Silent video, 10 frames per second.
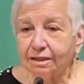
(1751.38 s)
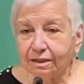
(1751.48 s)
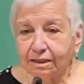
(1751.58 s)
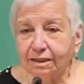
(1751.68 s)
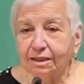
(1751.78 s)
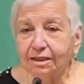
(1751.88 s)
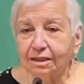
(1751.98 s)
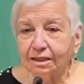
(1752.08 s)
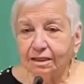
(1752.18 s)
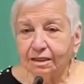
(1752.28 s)

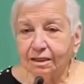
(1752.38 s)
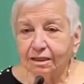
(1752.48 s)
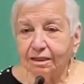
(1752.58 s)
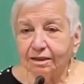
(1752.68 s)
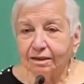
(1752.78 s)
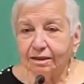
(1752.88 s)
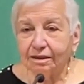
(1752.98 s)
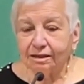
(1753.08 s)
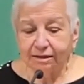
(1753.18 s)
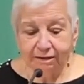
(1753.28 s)

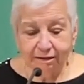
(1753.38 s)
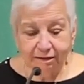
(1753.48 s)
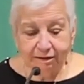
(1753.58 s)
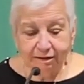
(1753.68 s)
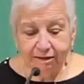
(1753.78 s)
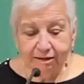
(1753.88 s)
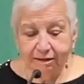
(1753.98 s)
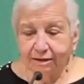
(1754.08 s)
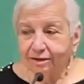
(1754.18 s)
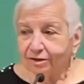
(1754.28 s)

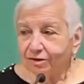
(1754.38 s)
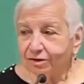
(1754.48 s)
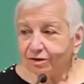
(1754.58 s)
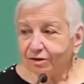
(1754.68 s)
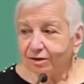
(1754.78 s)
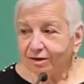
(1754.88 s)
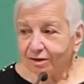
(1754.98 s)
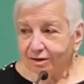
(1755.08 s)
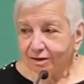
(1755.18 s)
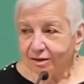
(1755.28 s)

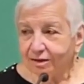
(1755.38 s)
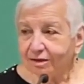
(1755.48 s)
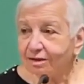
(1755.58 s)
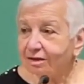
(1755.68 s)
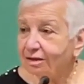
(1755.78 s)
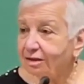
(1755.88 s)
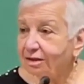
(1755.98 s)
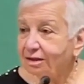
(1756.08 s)
(silence)